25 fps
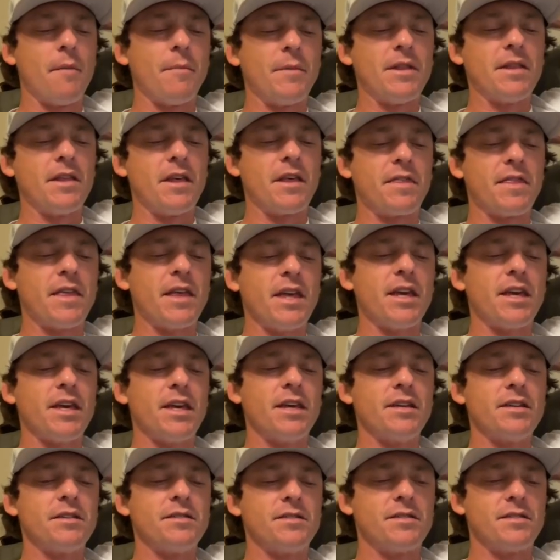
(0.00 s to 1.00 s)
i mean the thing
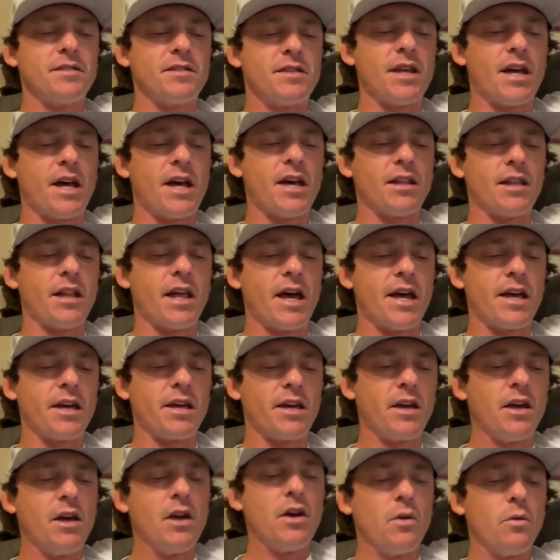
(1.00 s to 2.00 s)
is that
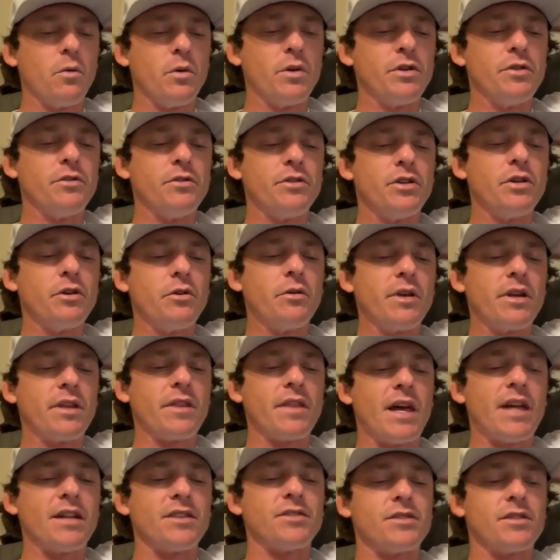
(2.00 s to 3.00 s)
like when you're doing
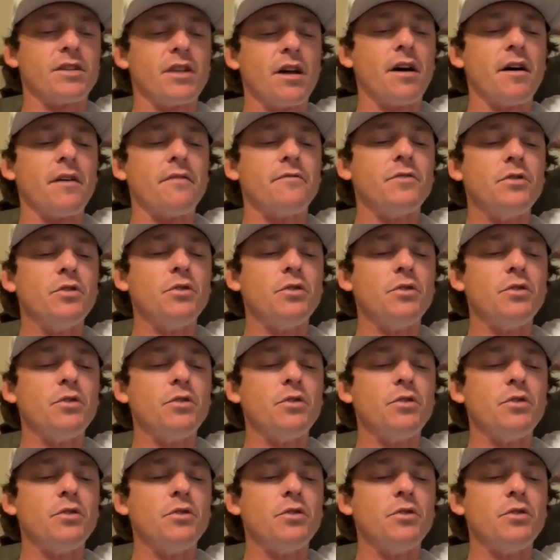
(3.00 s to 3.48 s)
that stuff